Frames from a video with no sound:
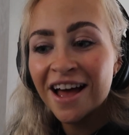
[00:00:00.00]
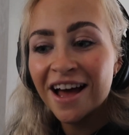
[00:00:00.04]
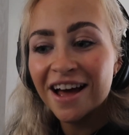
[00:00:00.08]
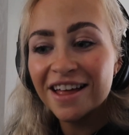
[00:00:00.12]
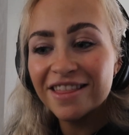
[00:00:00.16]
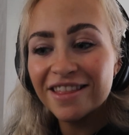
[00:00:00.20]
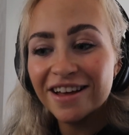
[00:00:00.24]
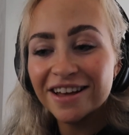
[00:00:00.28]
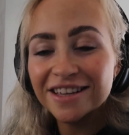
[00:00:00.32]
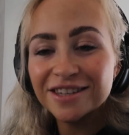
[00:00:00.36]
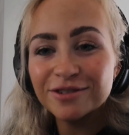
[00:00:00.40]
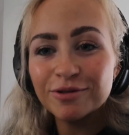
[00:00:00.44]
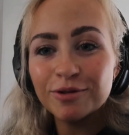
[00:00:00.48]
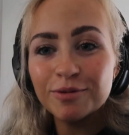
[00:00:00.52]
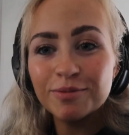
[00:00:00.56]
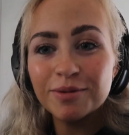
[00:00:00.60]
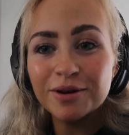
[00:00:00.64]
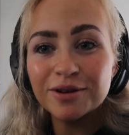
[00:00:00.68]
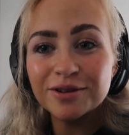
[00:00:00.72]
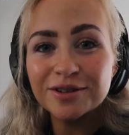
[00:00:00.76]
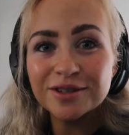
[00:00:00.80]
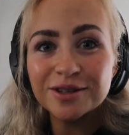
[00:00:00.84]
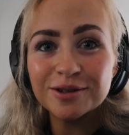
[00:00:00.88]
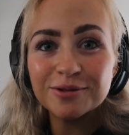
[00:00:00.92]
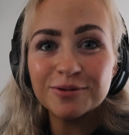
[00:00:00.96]
And that's what
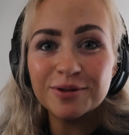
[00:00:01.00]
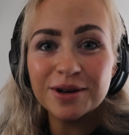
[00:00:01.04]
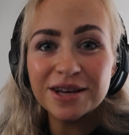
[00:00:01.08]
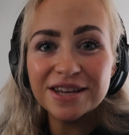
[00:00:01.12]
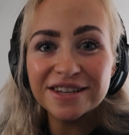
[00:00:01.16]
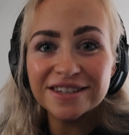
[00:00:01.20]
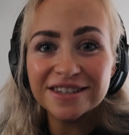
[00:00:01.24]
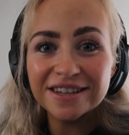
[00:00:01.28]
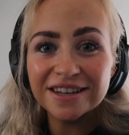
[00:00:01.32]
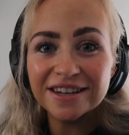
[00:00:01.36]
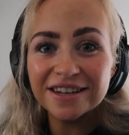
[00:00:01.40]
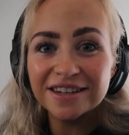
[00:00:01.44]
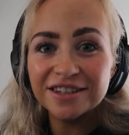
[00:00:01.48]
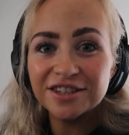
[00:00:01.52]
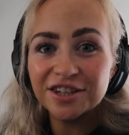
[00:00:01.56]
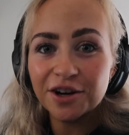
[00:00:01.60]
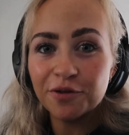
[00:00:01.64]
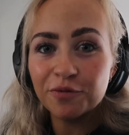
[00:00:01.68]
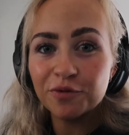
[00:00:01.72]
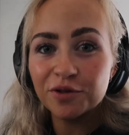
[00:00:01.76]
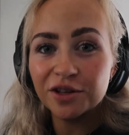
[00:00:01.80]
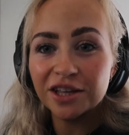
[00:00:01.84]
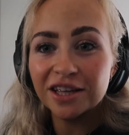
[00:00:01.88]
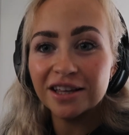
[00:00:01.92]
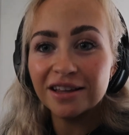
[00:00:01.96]
most of the weeks are
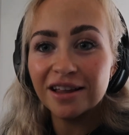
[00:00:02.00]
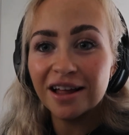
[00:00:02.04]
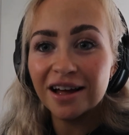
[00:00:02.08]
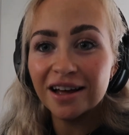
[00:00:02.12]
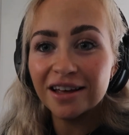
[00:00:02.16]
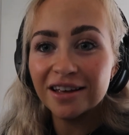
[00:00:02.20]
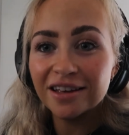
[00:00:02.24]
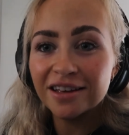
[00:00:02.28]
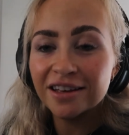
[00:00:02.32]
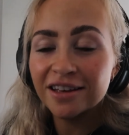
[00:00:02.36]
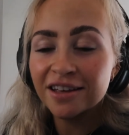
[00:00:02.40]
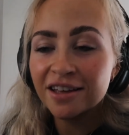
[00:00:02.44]
generally like